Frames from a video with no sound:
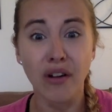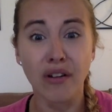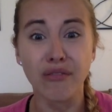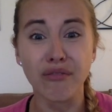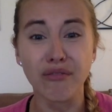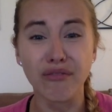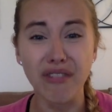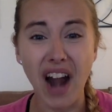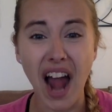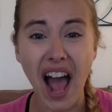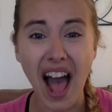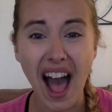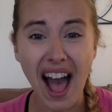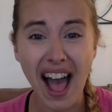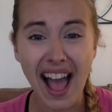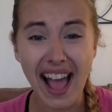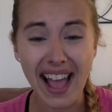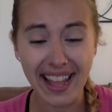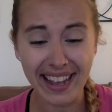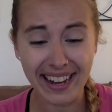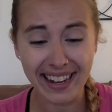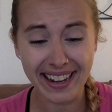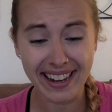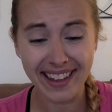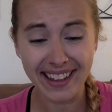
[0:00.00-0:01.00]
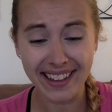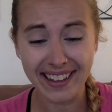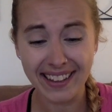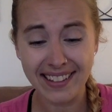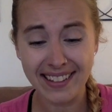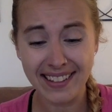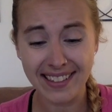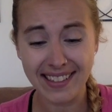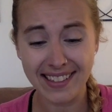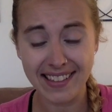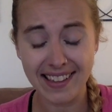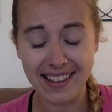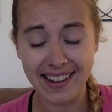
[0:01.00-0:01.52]
Run,
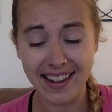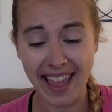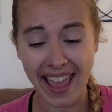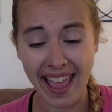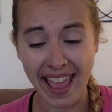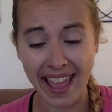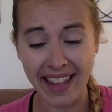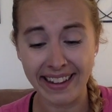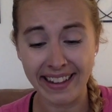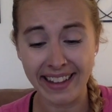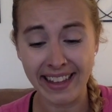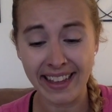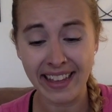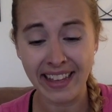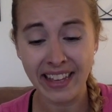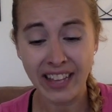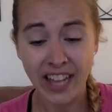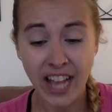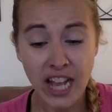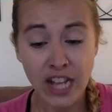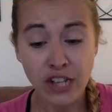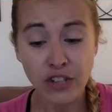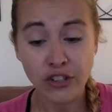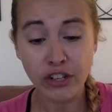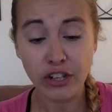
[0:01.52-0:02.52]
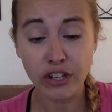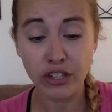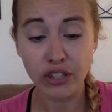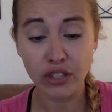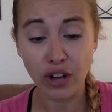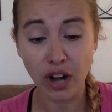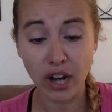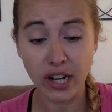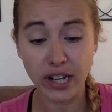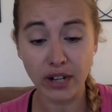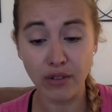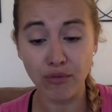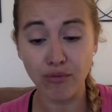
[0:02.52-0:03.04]
said Annie. She
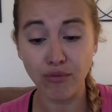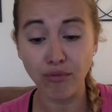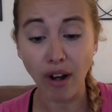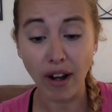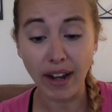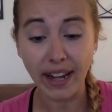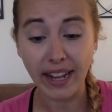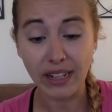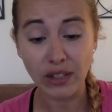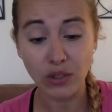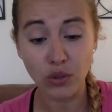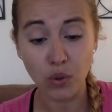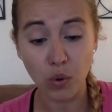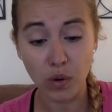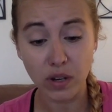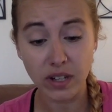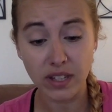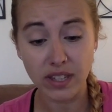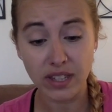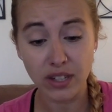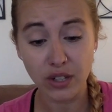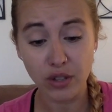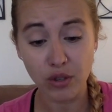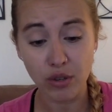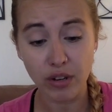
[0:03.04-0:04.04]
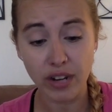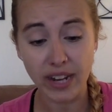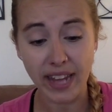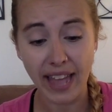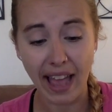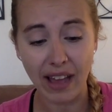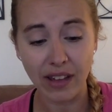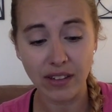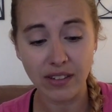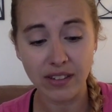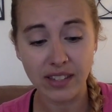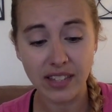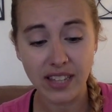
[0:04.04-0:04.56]
started running towards the
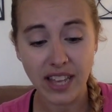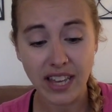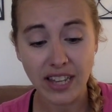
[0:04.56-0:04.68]
treehouse.